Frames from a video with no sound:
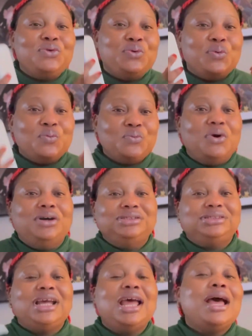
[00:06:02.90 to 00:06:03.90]
you
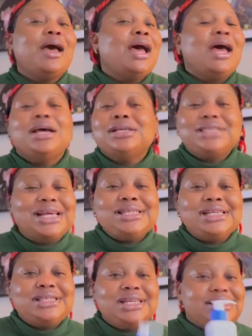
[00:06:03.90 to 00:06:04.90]
want this
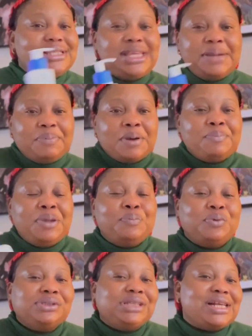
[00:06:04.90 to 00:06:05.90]
is the tip
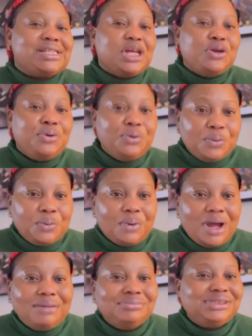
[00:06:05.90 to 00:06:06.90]
people doesn't know
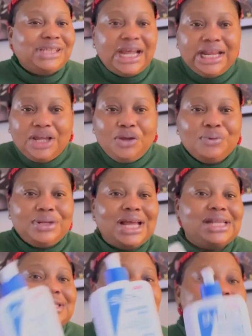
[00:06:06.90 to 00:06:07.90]
i'm telling you
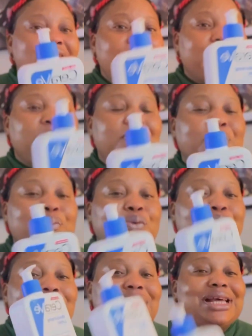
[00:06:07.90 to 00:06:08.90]
that tip
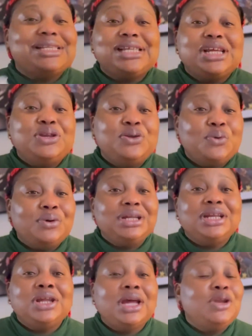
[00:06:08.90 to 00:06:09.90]
people doesn't know
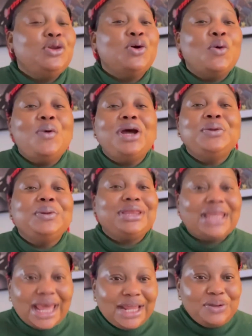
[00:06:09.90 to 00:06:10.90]
that no one will
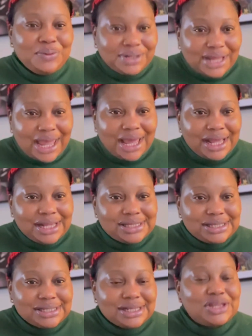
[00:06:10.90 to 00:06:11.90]
tell you
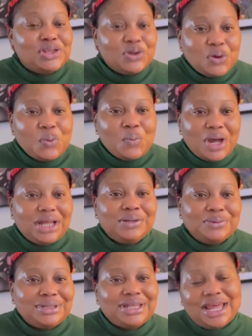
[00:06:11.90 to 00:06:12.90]
this no
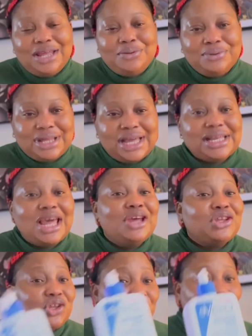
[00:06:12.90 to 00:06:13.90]
one will tell you that
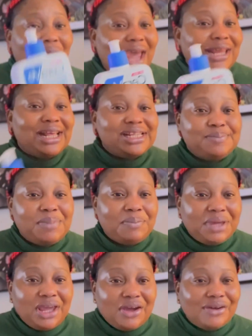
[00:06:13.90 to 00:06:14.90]
Try this,
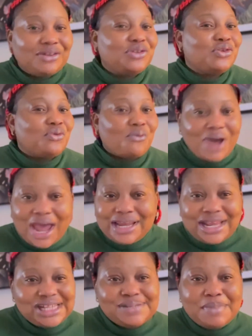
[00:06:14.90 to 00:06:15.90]
baby girl. Try
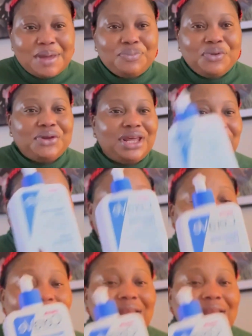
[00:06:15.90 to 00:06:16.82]
this, my beauty. Try